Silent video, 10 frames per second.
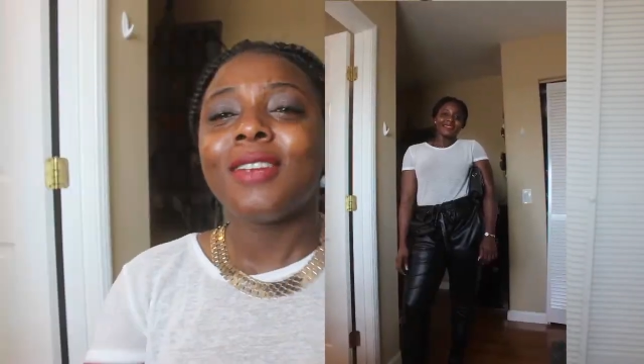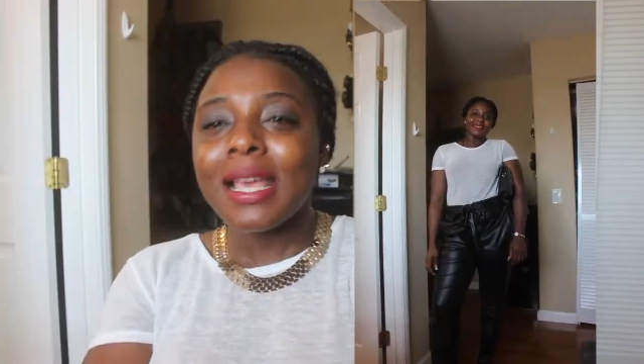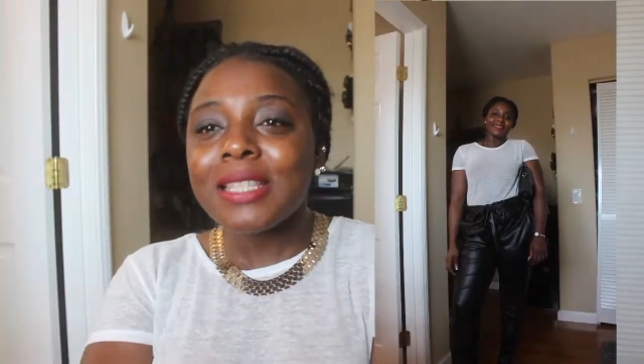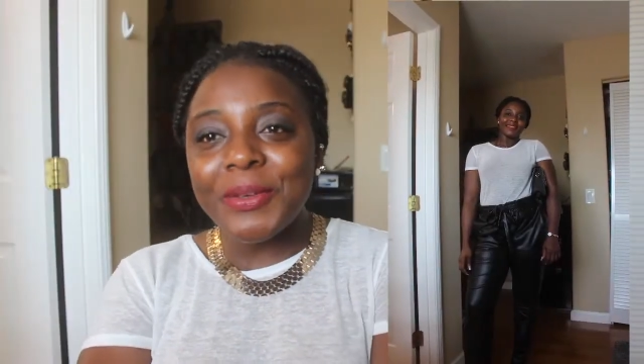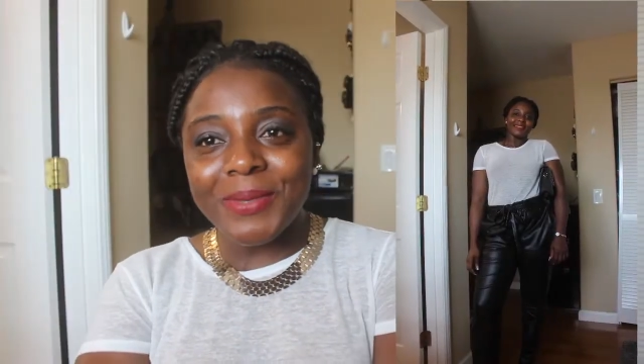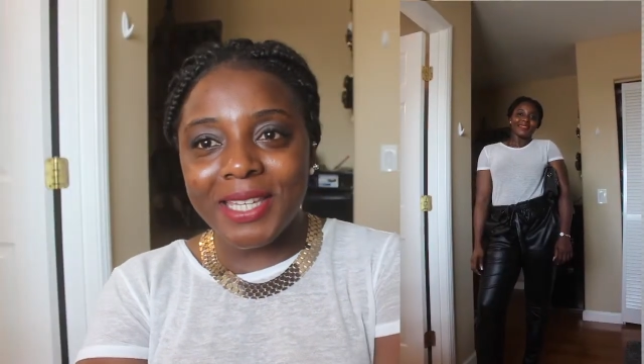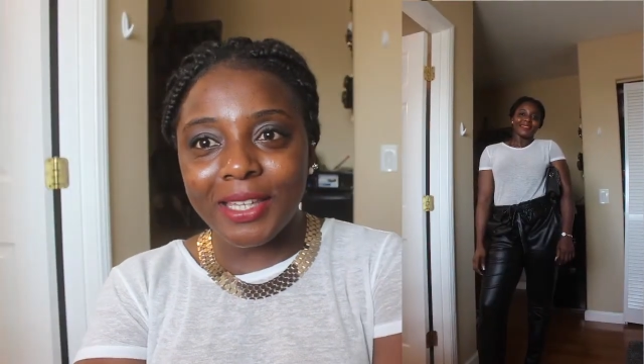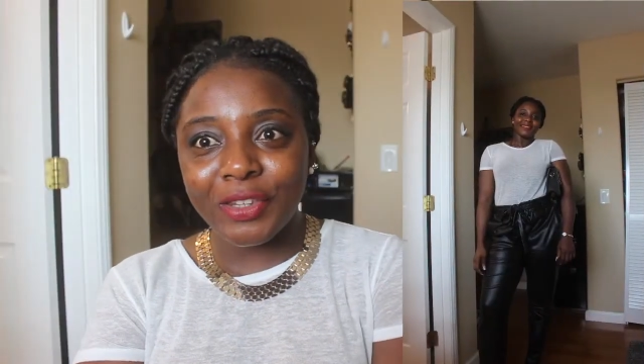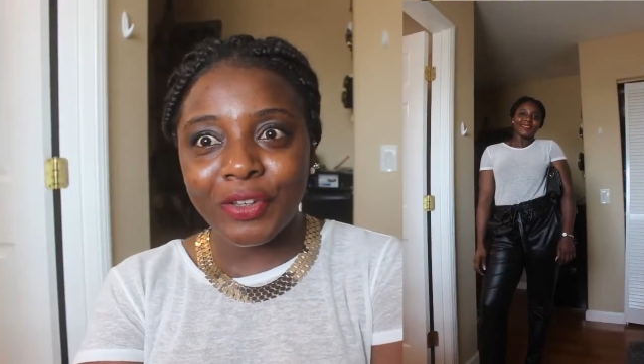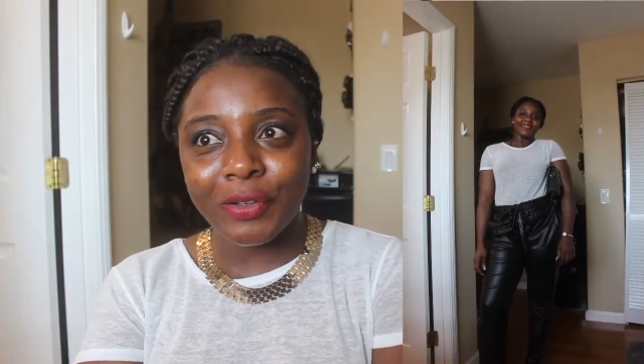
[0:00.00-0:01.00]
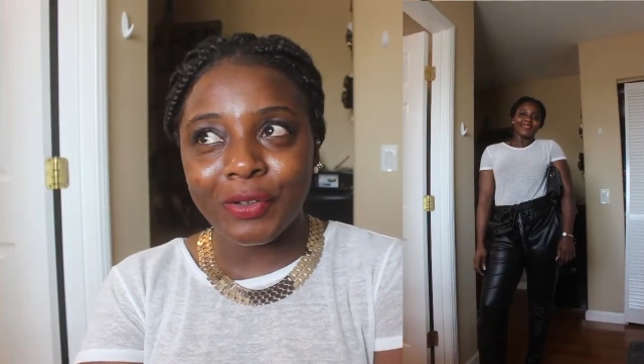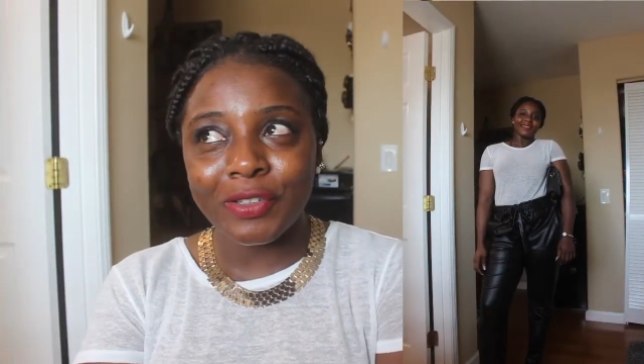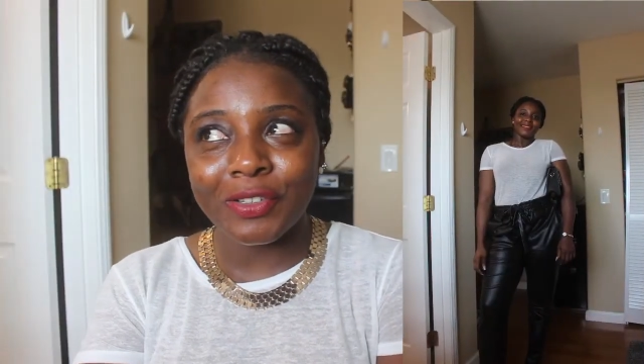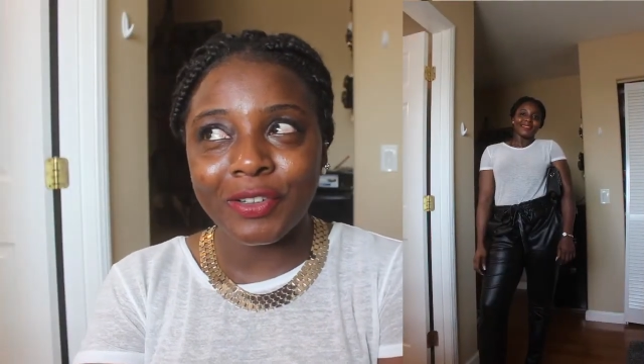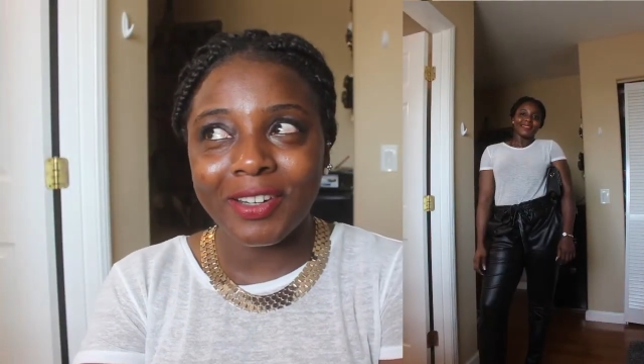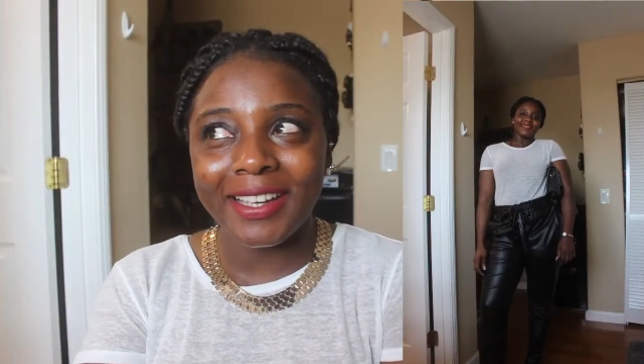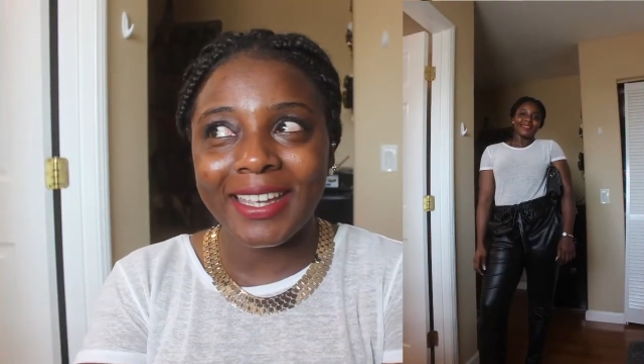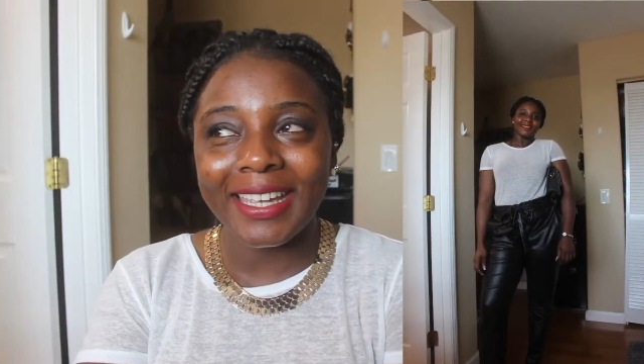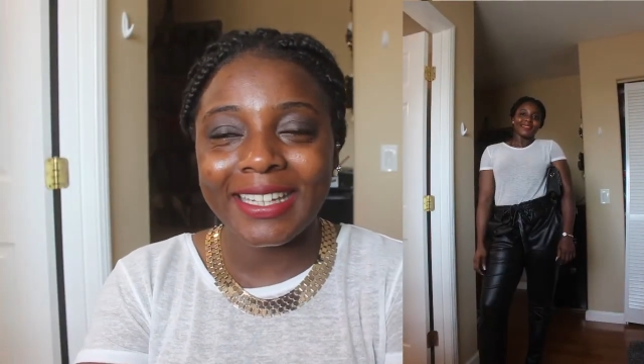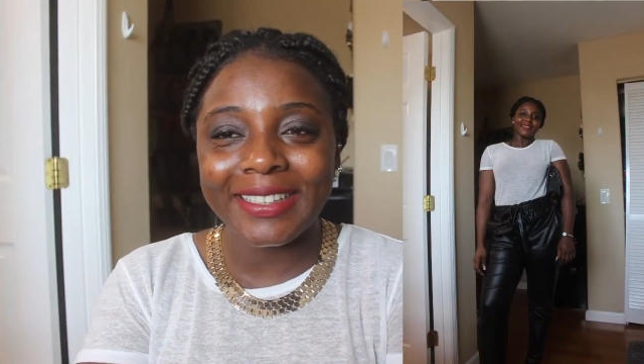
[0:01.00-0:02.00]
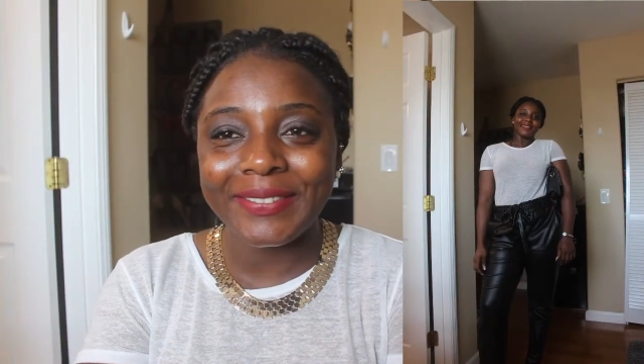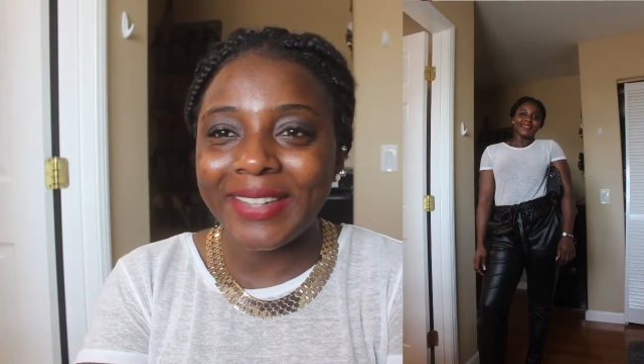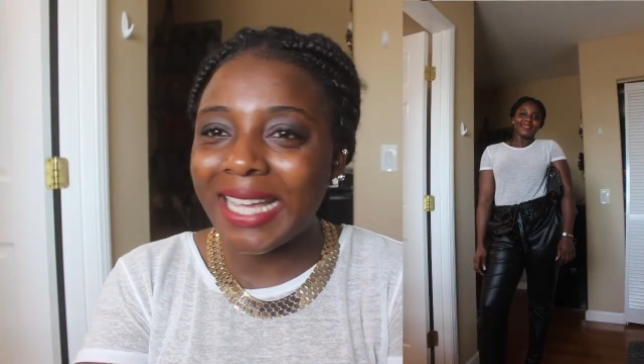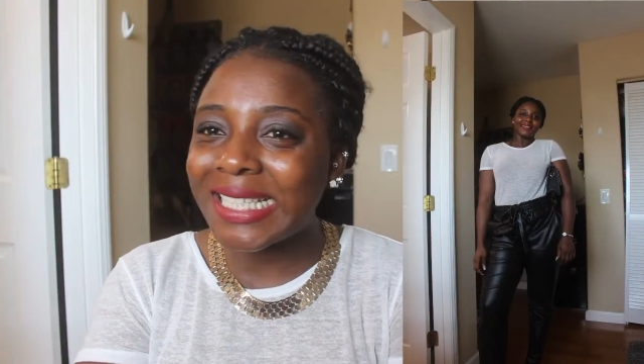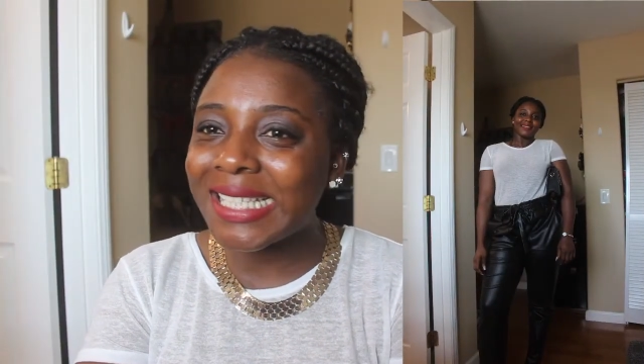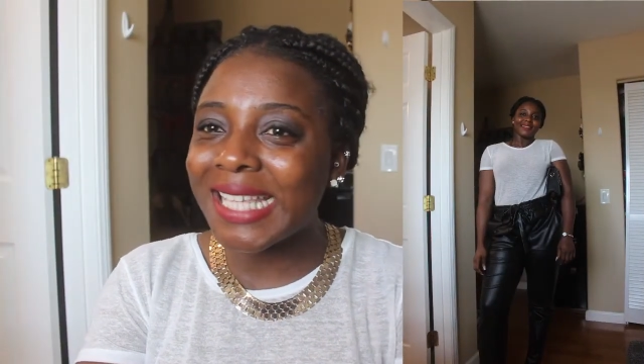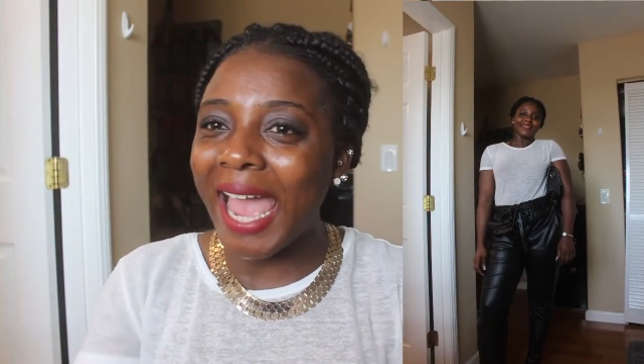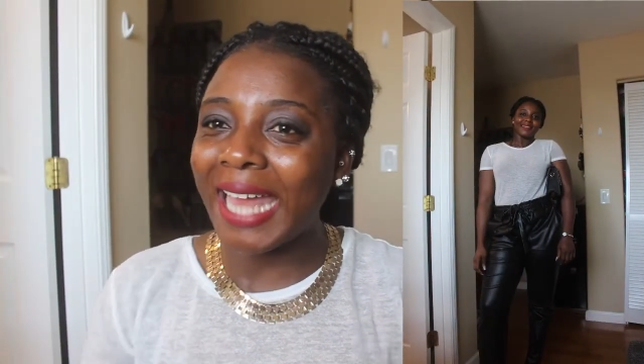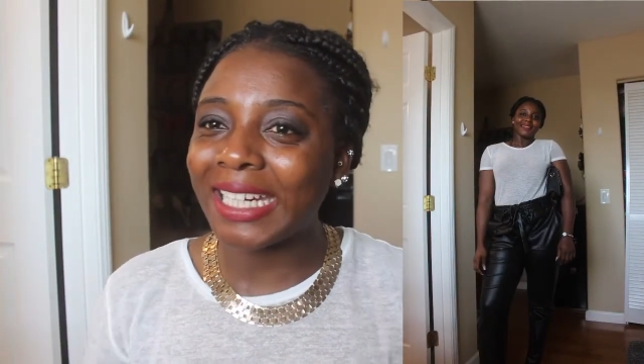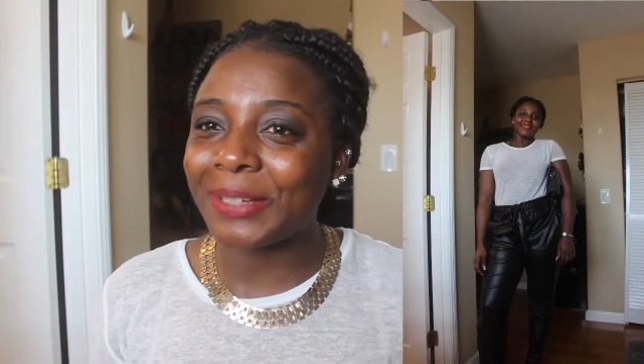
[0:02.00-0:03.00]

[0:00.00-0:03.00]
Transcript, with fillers: try something new and be excited